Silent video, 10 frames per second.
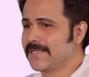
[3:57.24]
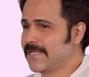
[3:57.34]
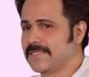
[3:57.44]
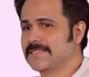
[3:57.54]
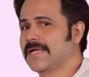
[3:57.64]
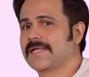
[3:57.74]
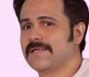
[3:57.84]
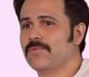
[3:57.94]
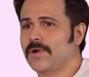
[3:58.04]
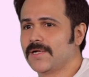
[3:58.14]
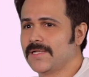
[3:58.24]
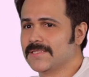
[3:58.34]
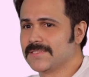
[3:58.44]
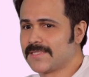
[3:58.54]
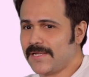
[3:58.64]
and that's exactly what
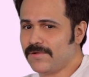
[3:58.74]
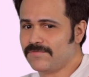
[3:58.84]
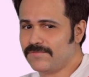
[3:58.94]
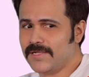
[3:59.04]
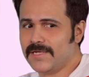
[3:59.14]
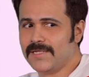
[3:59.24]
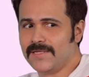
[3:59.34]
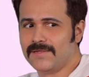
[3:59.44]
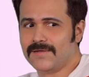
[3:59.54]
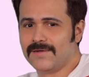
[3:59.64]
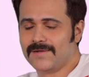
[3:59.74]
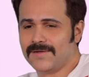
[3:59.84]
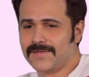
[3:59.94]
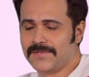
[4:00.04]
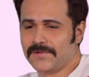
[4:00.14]
is kind of really
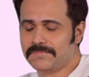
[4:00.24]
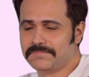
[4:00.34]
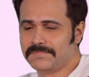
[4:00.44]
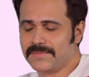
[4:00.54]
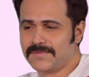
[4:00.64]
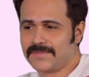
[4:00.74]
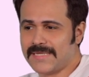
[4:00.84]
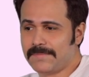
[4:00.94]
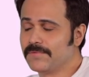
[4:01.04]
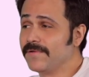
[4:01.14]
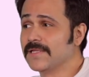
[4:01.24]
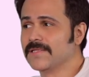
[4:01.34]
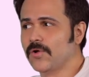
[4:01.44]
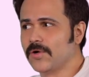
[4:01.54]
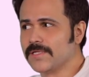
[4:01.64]
uh, you know captivating
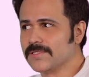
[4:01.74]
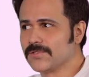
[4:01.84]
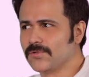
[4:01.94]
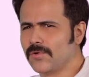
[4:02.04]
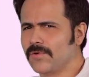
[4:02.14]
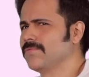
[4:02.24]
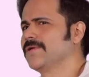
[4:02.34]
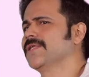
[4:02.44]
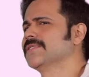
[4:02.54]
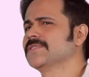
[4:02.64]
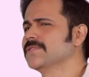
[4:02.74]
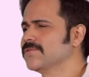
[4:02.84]
the audience to know yeah this is